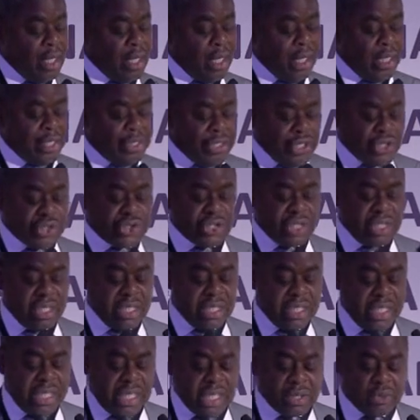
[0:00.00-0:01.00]

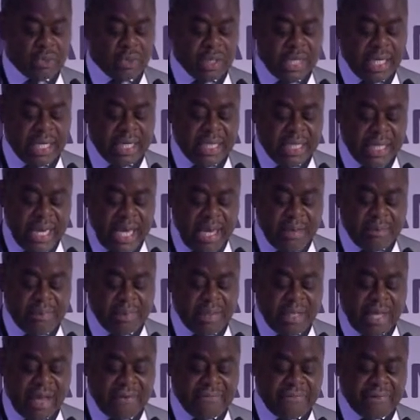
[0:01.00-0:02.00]
Additionally, it will
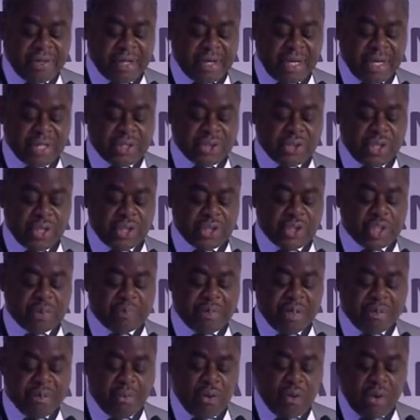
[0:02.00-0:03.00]
enable African exchanges
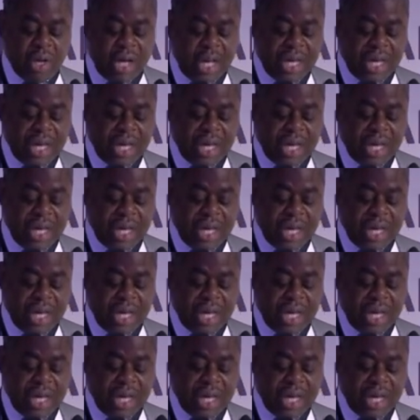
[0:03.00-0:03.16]
be more